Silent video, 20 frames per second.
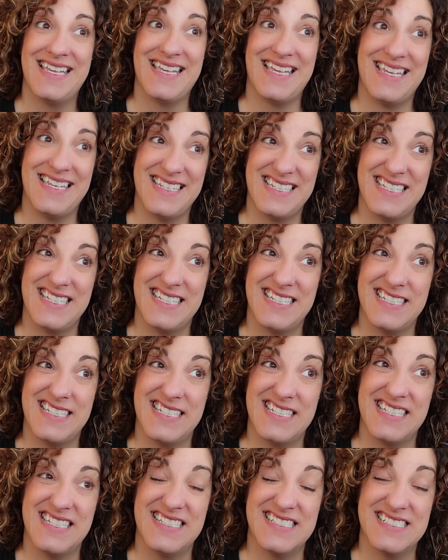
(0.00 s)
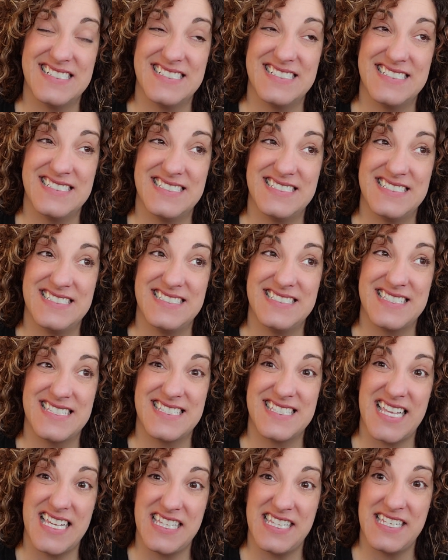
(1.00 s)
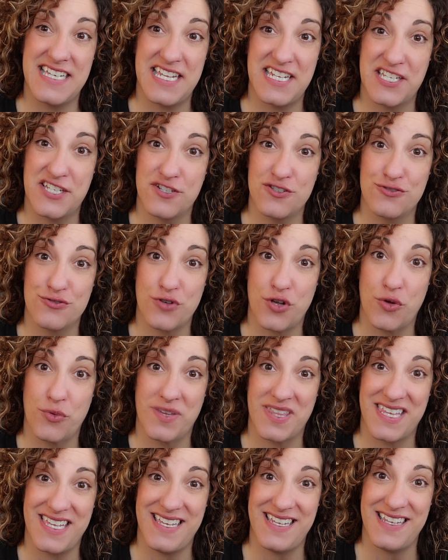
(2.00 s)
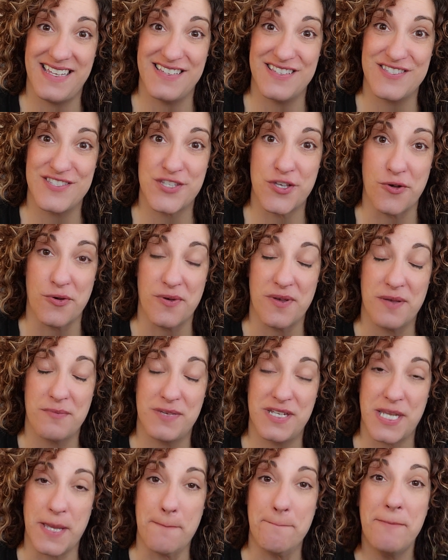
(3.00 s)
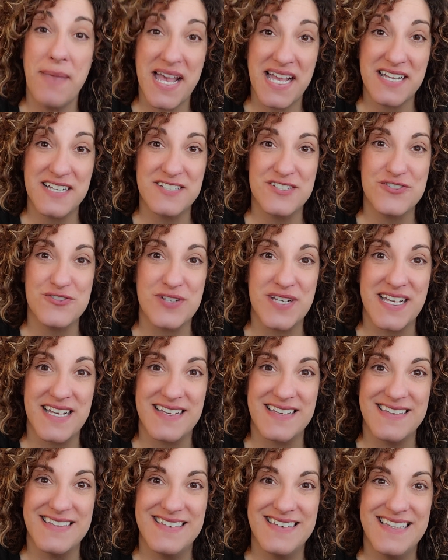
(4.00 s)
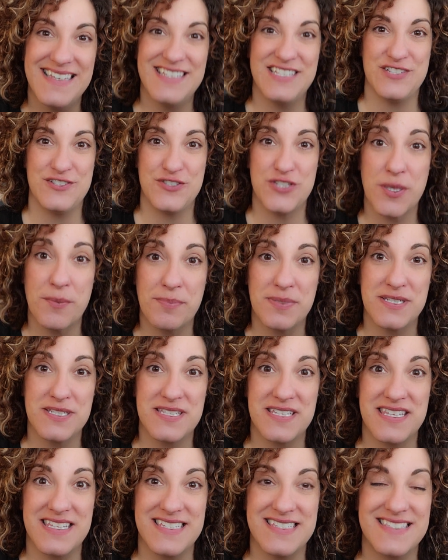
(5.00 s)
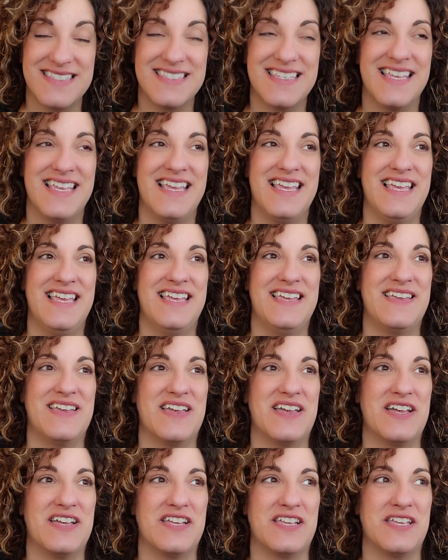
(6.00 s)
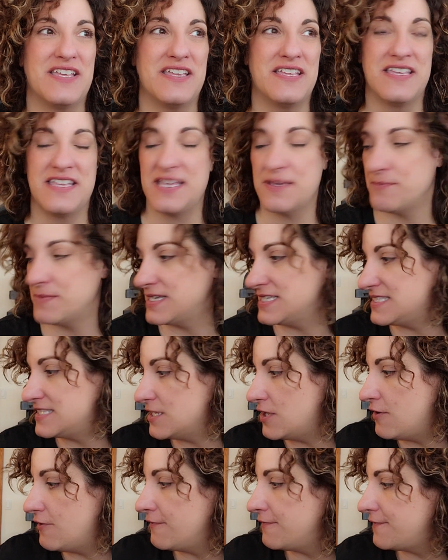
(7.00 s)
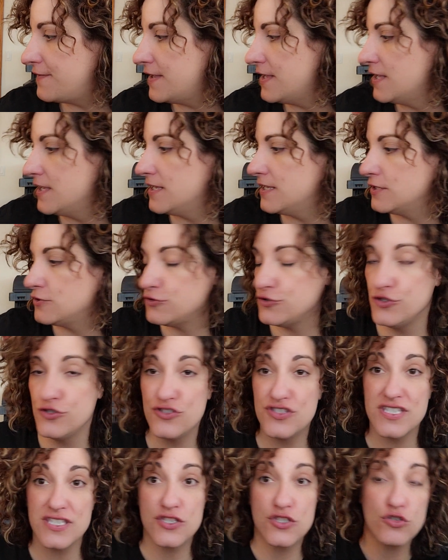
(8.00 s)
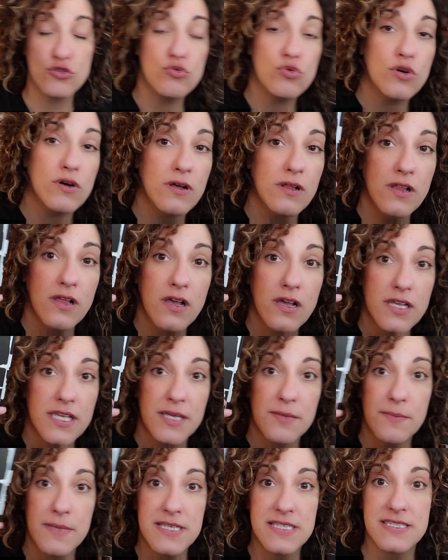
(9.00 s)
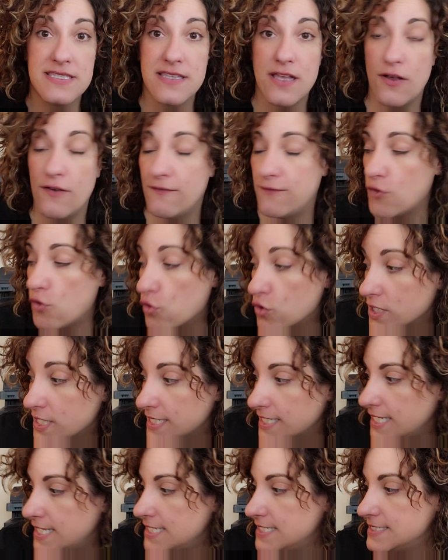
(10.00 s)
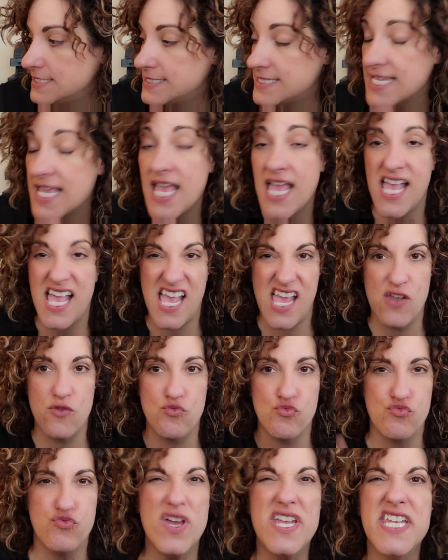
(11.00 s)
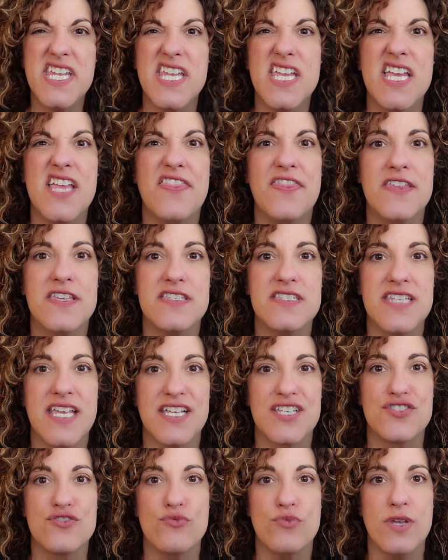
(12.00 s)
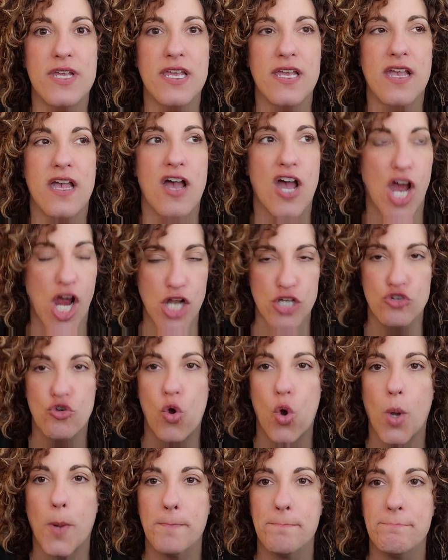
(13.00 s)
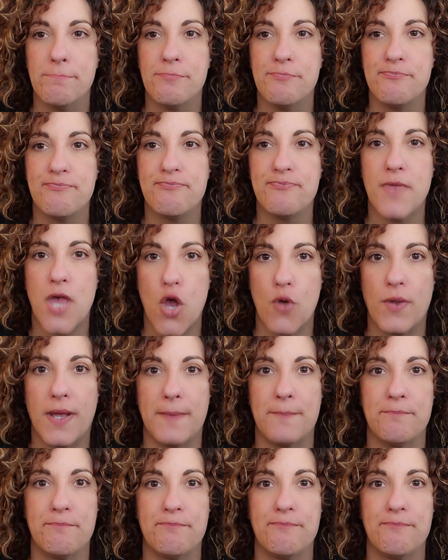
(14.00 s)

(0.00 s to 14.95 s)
and slightly out of control with eating. So I'm gonna get back on track, jump into this, uh, get myself use this tool, get myself organized and ready to hit this next week hardcore. All right,